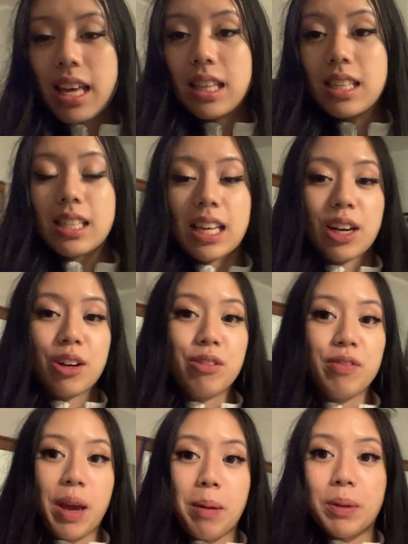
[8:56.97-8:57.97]
This is like her
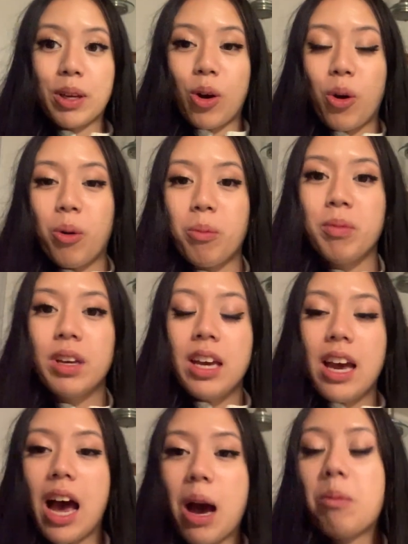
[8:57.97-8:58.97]
family home.
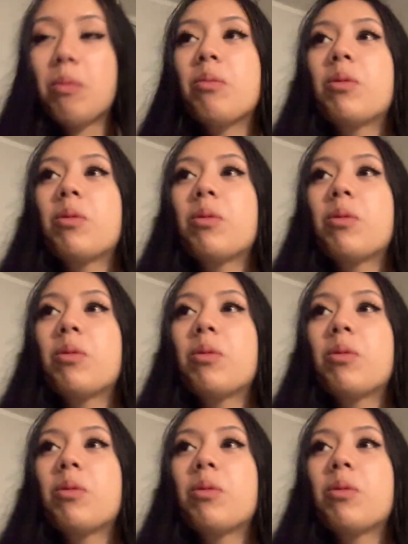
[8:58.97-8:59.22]
Um,